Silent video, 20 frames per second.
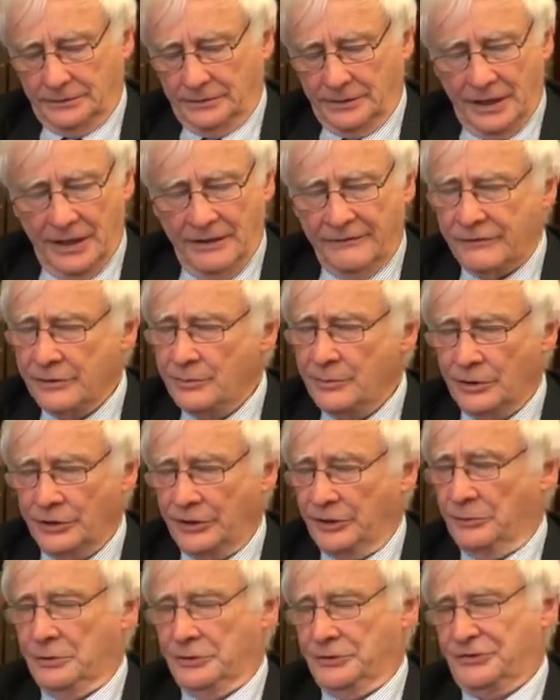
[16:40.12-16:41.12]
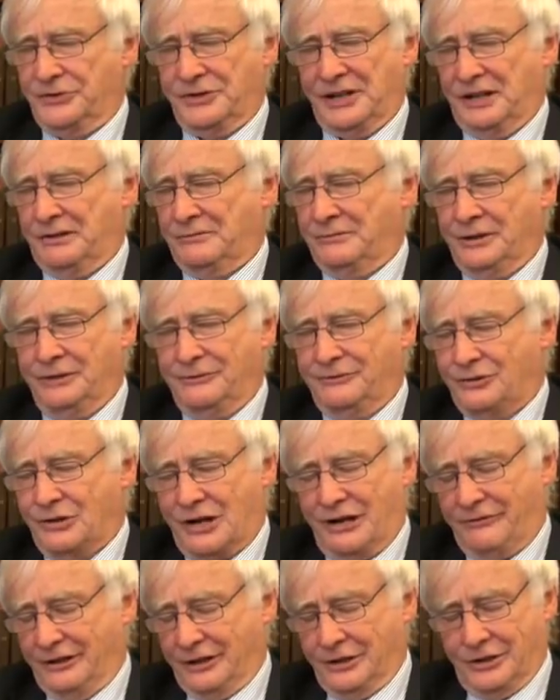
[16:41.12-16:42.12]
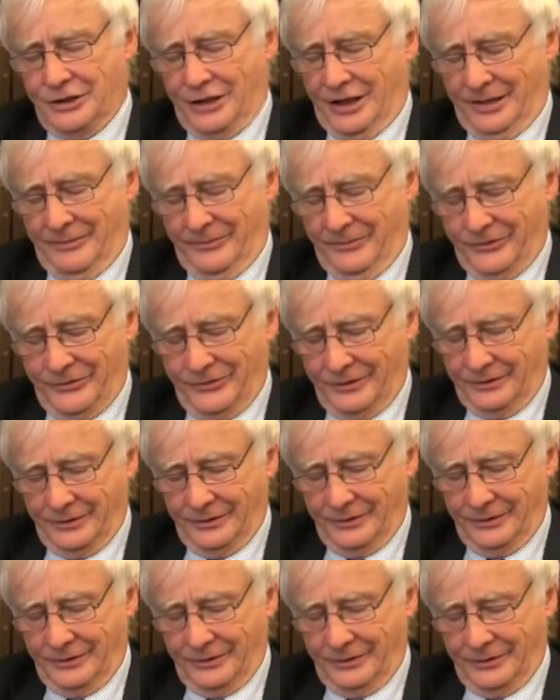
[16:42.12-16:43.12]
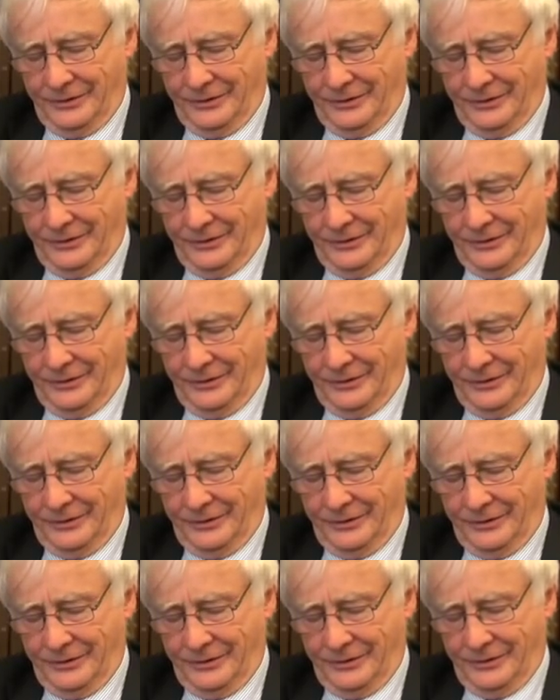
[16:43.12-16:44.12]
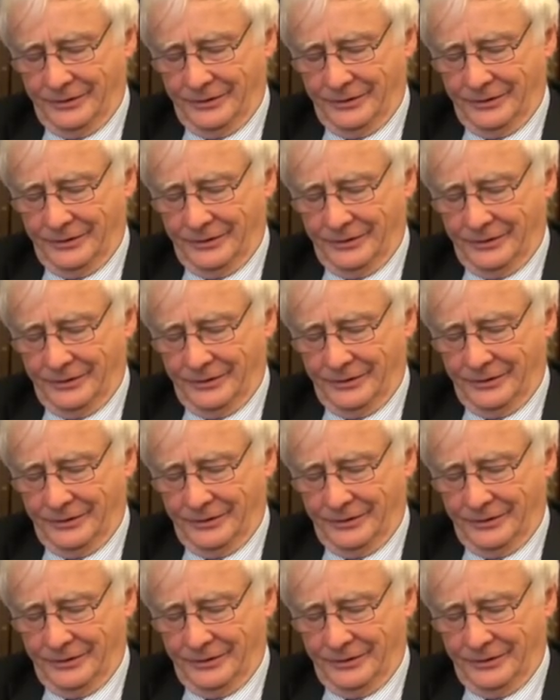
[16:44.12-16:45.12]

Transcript: Everybody wants to get rid of traffic jams, and it is a nonsense